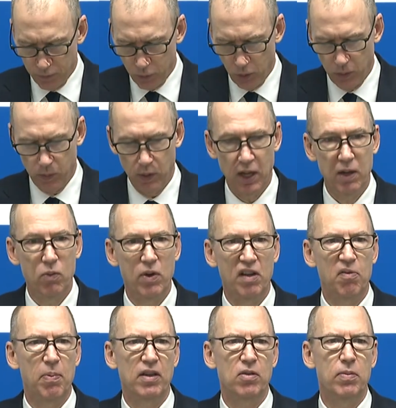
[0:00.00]
And we
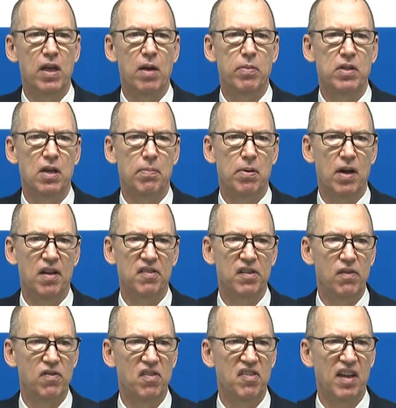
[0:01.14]
expect to be EBITDA
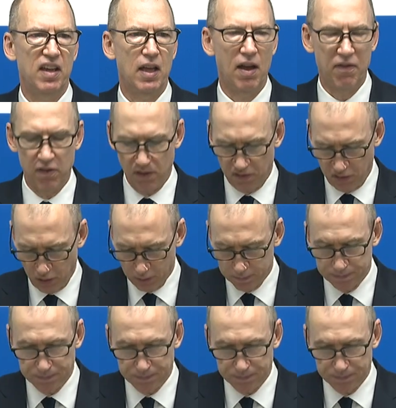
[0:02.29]
positive in the second half of this year.